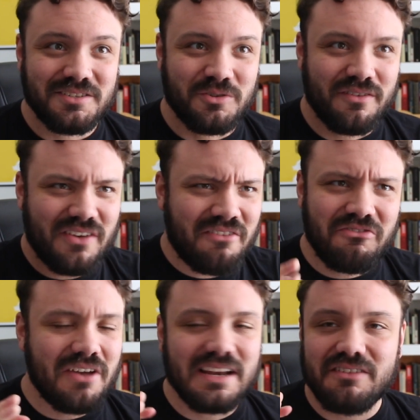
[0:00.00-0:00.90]
sort of
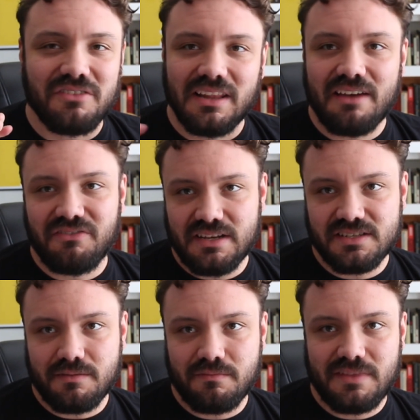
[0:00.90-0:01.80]
effective
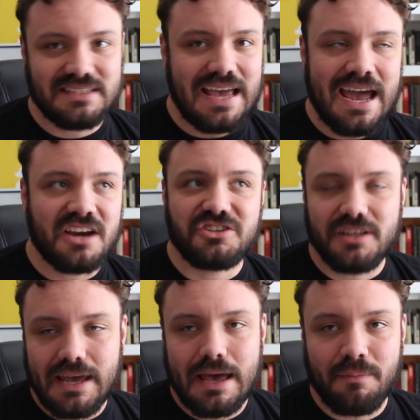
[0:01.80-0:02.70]
leftism that's
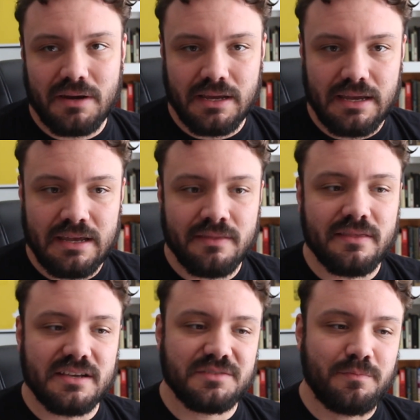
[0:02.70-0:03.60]
actually happening in
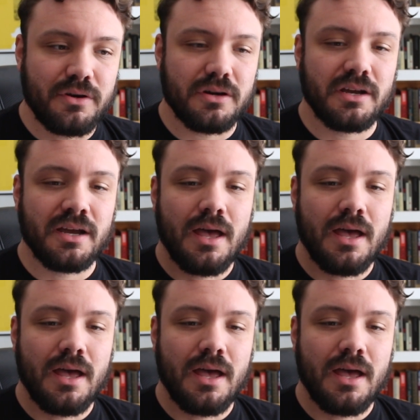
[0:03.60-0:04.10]
this book